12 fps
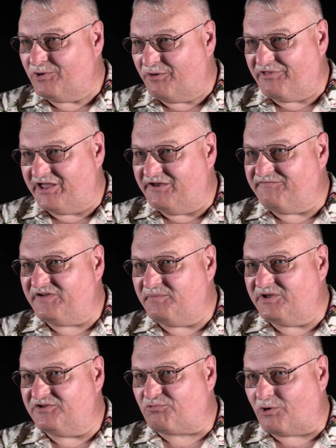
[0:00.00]
We were the
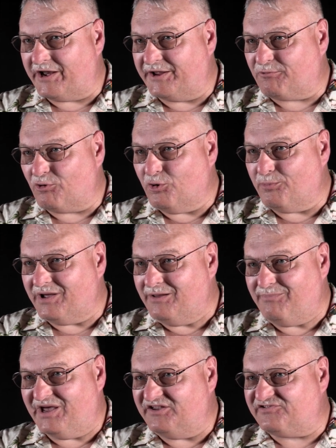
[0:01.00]
Amphibious Ready Group,
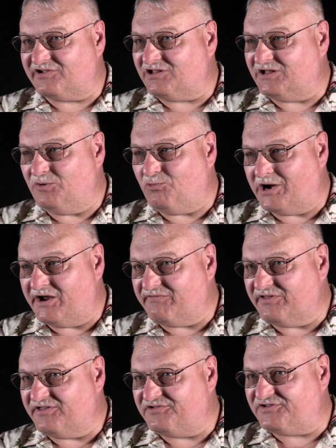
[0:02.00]
and basically
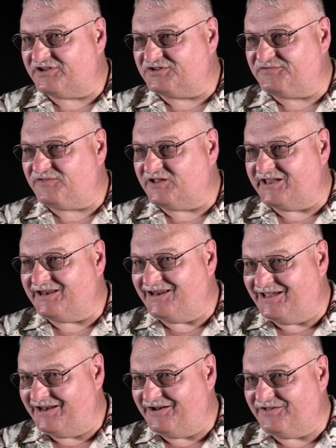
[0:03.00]
whatever the sixth Fleet
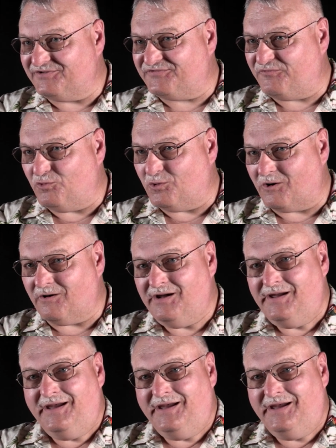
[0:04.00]
needed us for